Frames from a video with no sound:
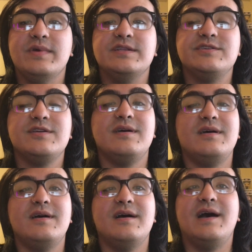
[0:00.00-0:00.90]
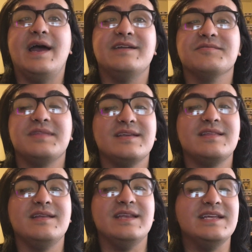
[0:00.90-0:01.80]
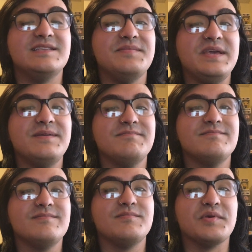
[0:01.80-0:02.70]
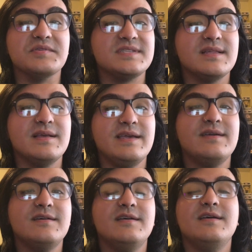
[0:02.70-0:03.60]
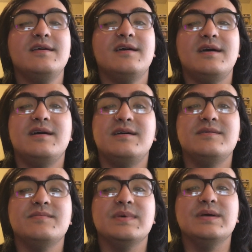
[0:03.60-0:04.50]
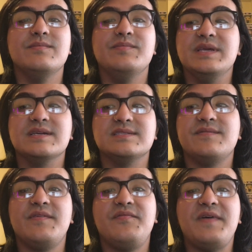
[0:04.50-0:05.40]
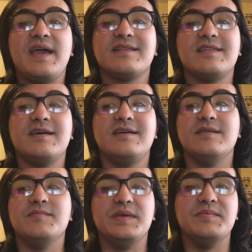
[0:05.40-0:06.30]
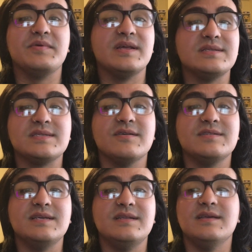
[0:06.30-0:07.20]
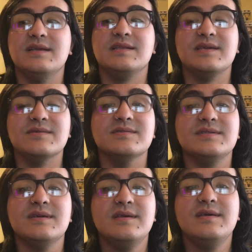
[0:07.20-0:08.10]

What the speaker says: which I don't think they need to be, personally, because of the fact that people get assaulted and killed.